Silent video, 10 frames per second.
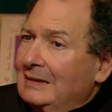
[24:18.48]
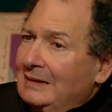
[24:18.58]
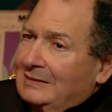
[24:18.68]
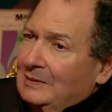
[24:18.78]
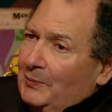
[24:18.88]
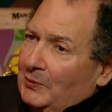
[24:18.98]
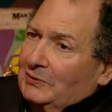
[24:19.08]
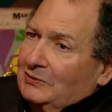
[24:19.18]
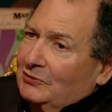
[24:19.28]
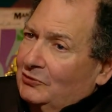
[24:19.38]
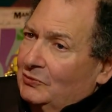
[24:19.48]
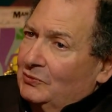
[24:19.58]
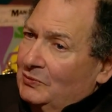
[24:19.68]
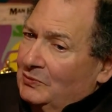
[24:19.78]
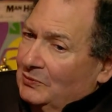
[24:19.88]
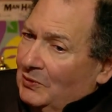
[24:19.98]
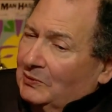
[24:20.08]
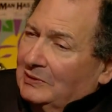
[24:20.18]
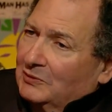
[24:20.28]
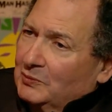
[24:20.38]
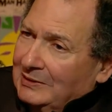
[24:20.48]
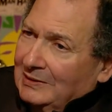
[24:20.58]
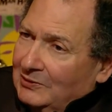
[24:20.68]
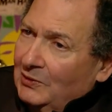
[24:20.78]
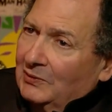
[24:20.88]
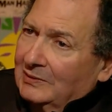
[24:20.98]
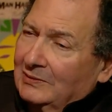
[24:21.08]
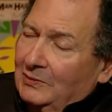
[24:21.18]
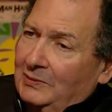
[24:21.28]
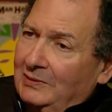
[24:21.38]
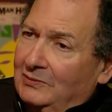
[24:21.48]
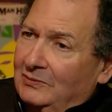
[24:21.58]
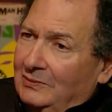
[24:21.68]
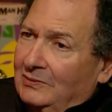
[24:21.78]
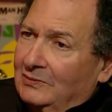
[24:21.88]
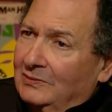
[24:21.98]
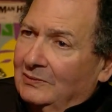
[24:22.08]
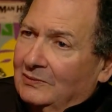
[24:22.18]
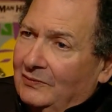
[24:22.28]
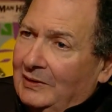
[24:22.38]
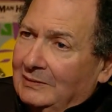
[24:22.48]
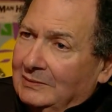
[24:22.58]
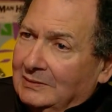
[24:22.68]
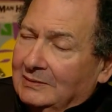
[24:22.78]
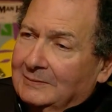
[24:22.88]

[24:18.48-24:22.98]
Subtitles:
it's important to note that we did not go into violence.